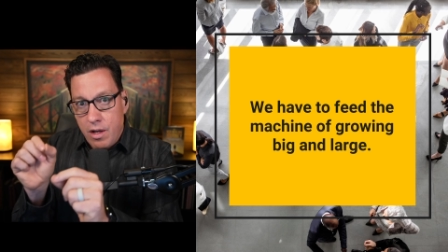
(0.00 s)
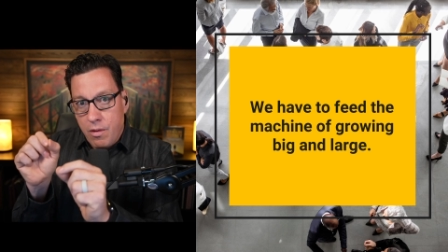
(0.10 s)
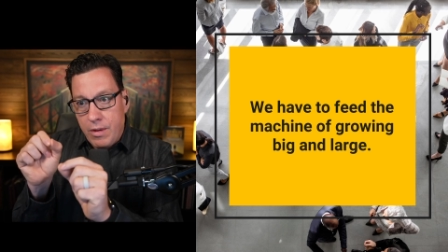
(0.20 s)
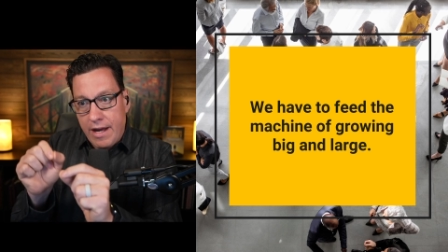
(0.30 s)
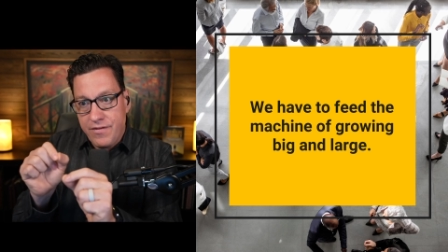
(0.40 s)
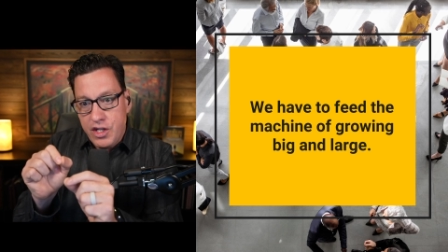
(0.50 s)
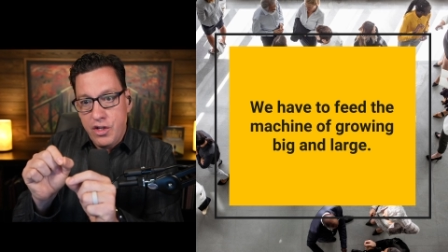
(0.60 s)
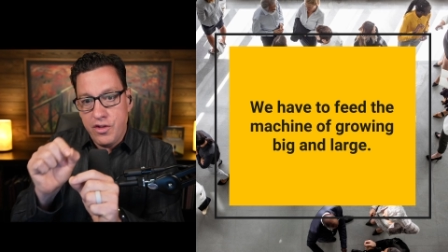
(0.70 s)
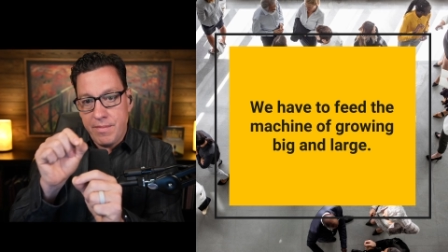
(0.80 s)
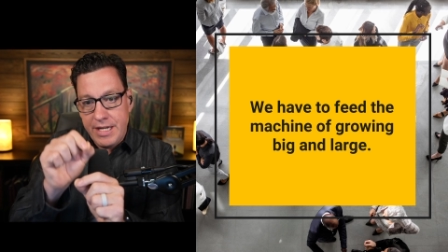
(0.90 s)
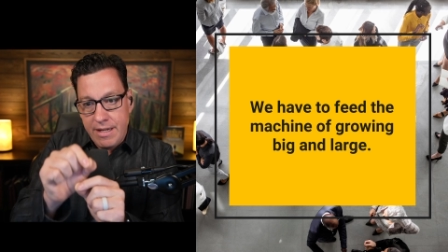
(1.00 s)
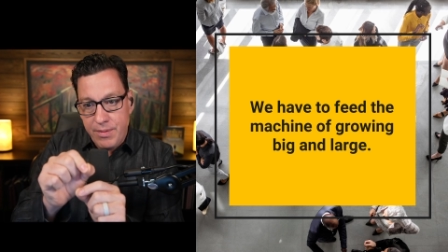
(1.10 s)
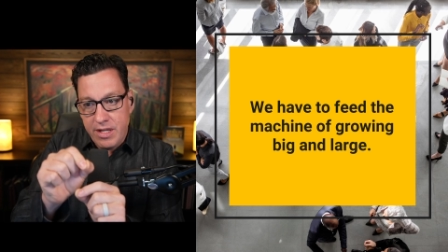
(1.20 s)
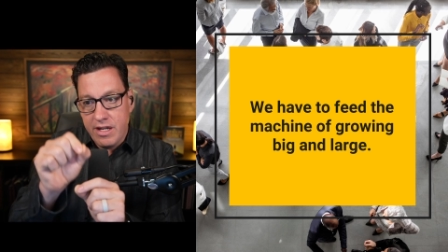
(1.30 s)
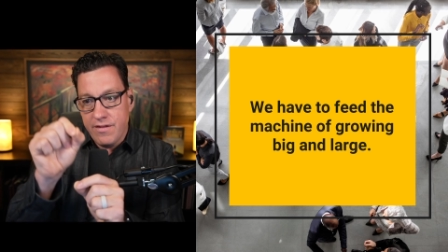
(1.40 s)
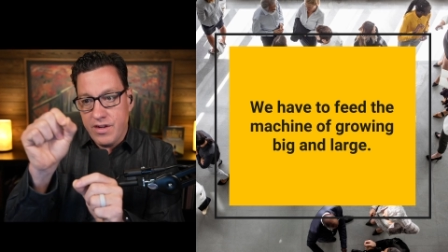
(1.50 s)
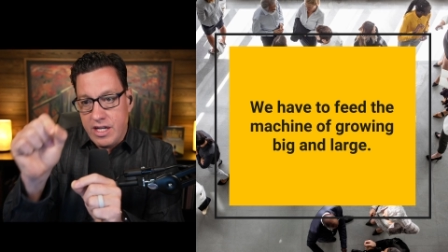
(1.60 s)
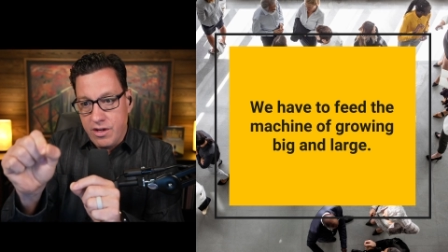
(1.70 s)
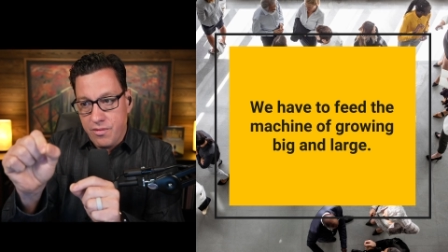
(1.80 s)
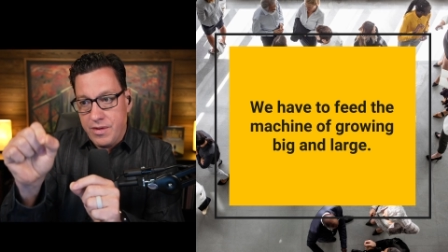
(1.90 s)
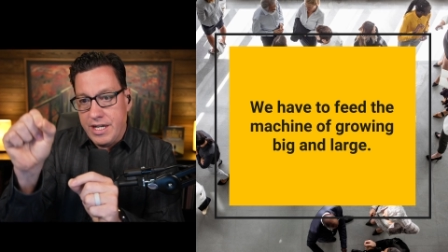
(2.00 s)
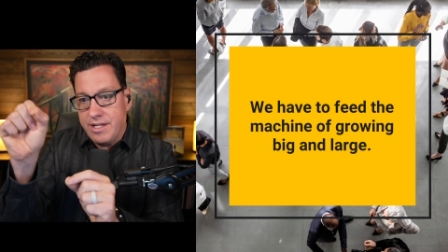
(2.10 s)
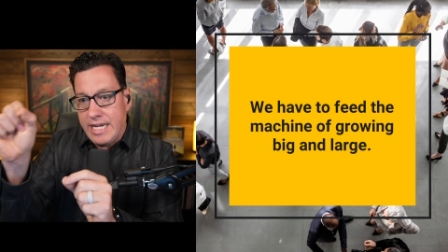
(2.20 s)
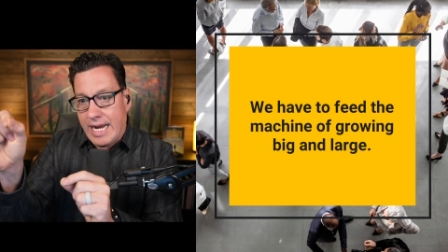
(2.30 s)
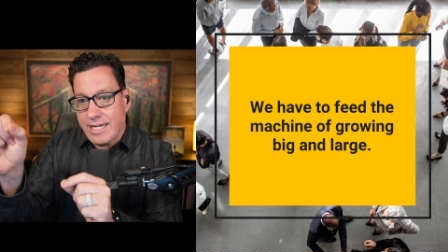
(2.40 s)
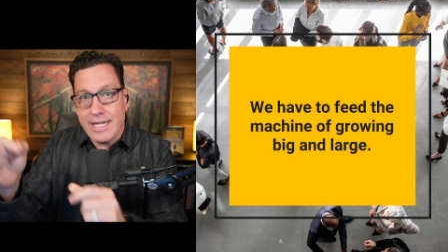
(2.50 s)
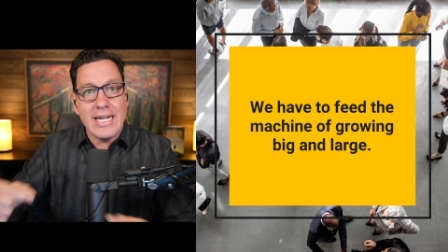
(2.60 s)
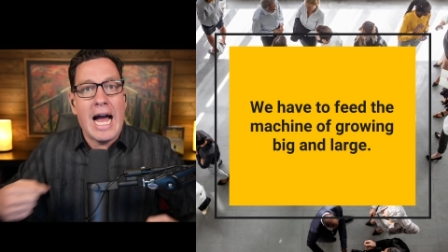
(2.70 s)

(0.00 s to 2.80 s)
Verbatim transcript: we have to use manipulative, guilt ridden tactics.